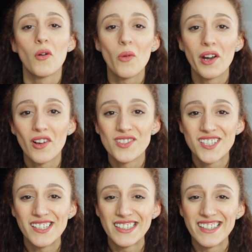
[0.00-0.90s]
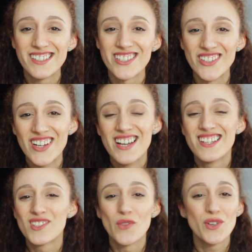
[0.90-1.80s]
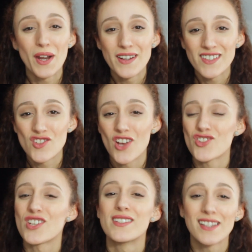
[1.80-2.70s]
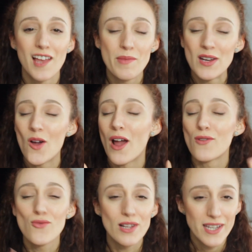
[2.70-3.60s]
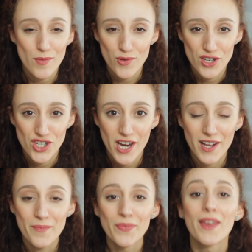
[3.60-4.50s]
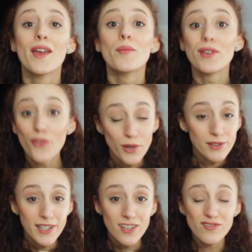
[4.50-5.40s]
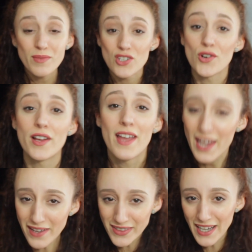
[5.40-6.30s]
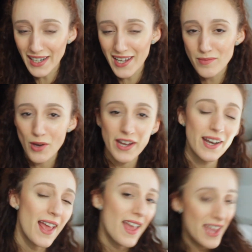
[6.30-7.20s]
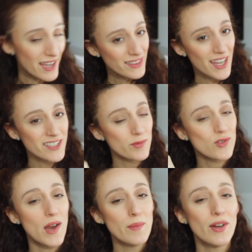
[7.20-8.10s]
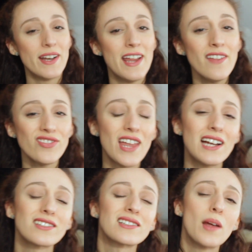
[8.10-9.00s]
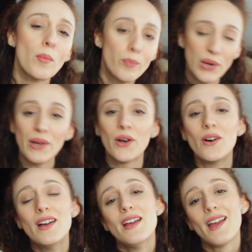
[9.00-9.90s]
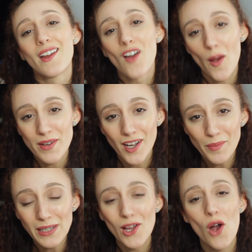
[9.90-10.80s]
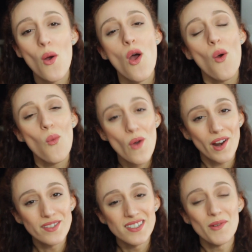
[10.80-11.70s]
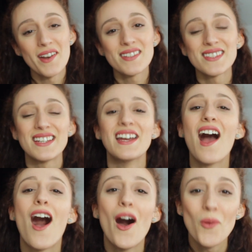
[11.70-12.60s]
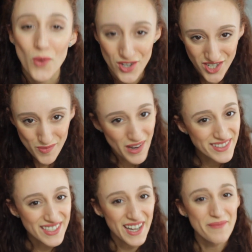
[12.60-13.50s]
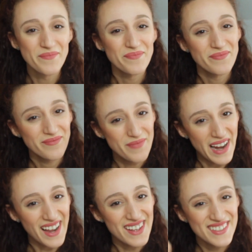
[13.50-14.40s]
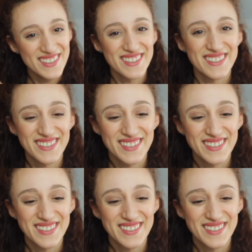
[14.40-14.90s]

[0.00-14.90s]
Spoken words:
what else to look into. So if you got any suggestions, let me know. I'd really appreciate it. Before you leave, be sure to hit that like button, hit that subscribe button, hit that bell, and comment down below what else you want to see on Worship Wednesday. Bye, guys.